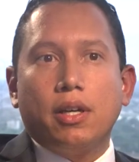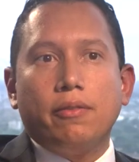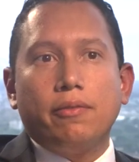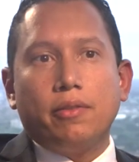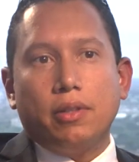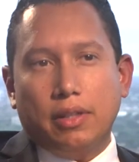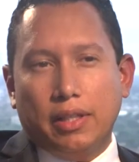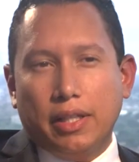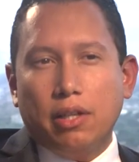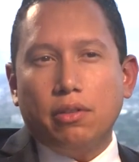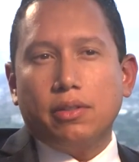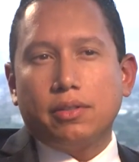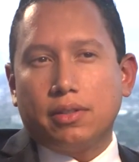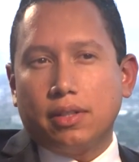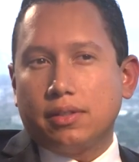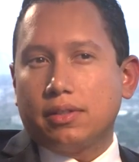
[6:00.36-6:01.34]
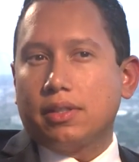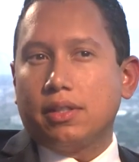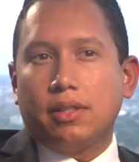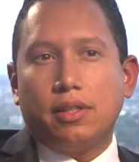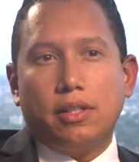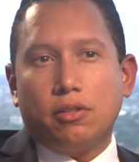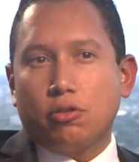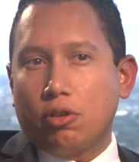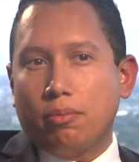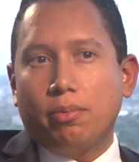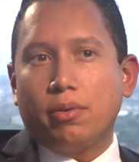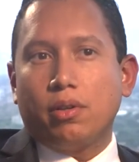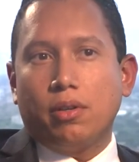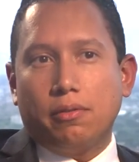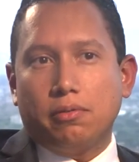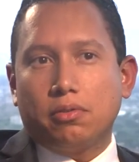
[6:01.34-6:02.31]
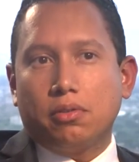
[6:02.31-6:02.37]
a legal assistant,
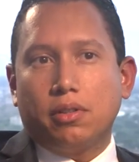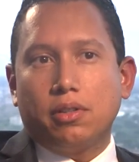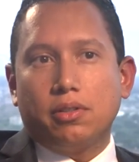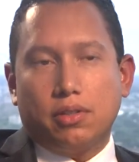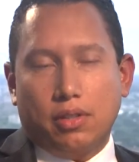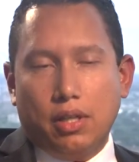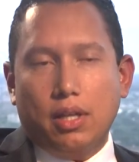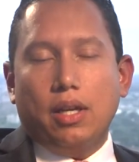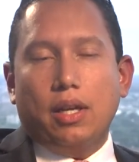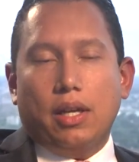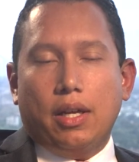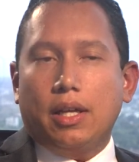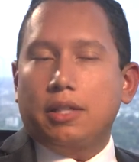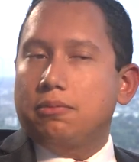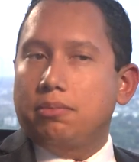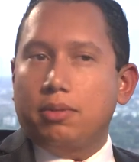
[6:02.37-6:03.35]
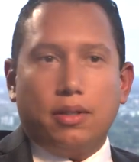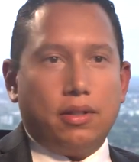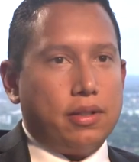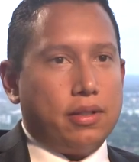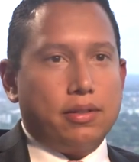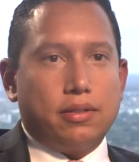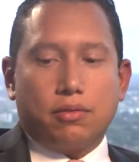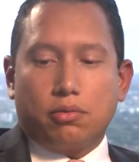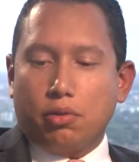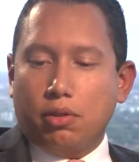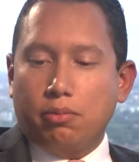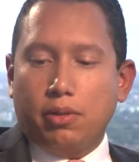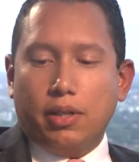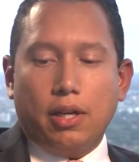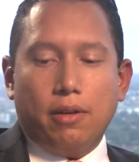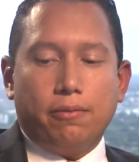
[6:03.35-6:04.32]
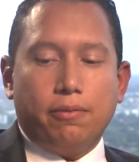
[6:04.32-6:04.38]
interpreter of sorts, has been
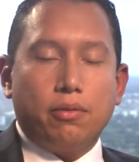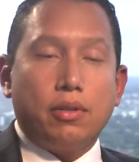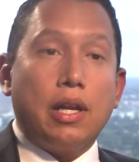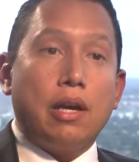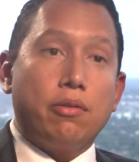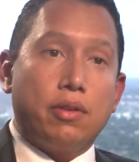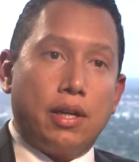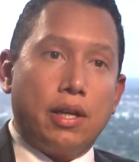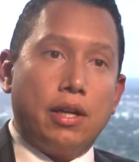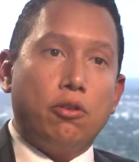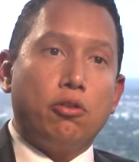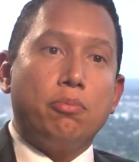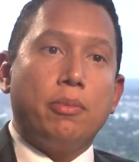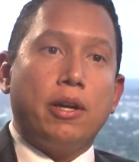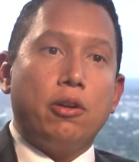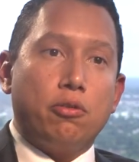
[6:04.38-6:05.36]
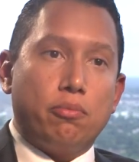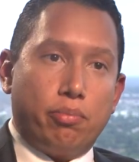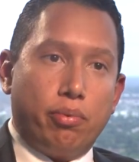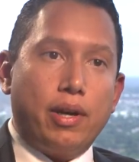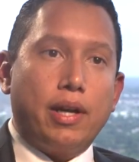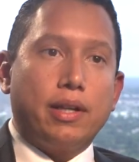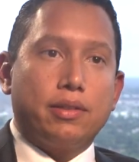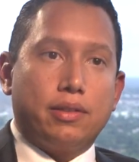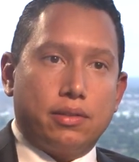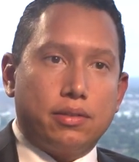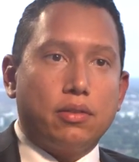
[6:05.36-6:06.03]
extremely helpful now that I own my own practice.